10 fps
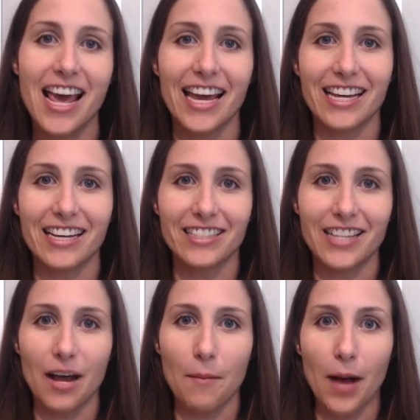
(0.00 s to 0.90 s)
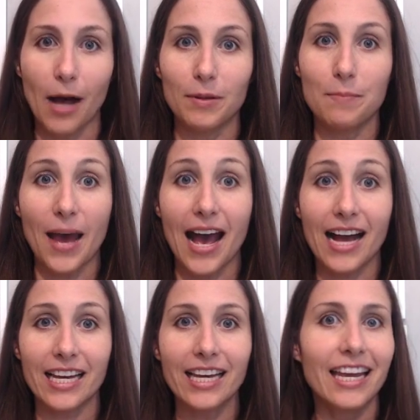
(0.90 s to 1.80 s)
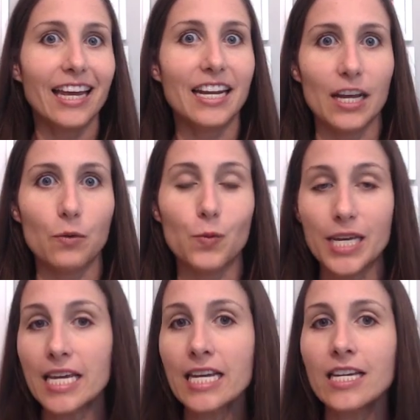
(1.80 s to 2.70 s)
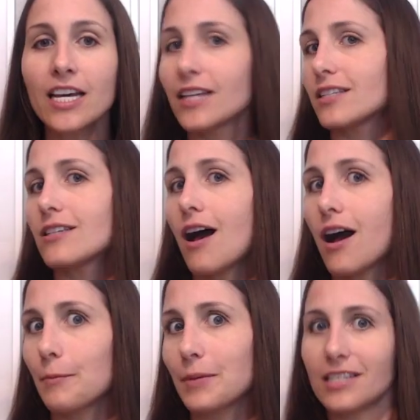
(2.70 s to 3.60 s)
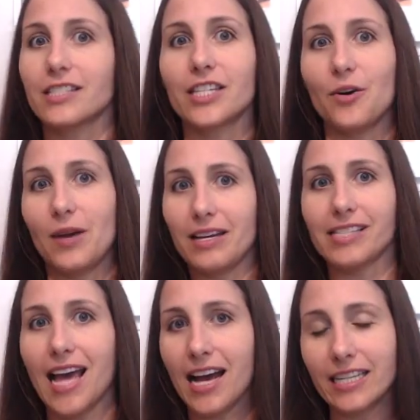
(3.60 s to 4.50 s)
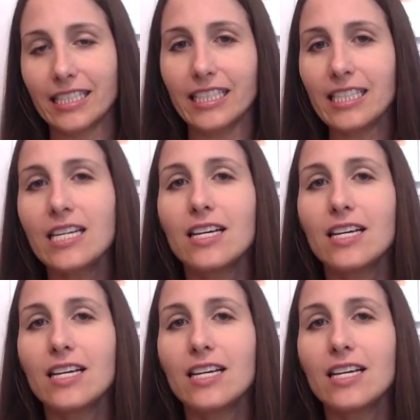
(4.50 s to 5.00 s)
And I'll be back in a week to talk PCOS acne,